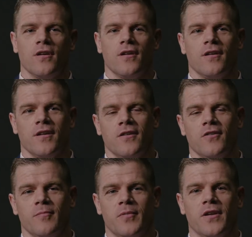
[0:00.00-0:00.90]
at you
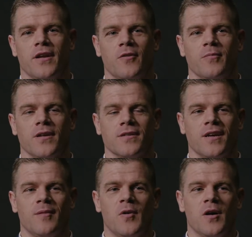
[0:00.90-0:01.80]
look at Bernard Hopkins. Eh?
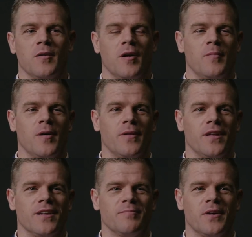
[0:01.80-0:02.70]
I might I might be
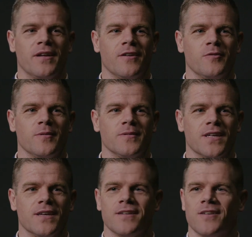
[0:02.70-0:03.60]
the next Bernard Hopkins,
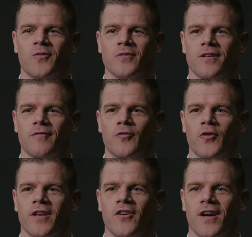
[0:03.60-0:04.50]
eh? And go until I'm
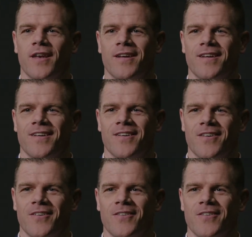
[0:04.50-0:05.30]
49. Bernard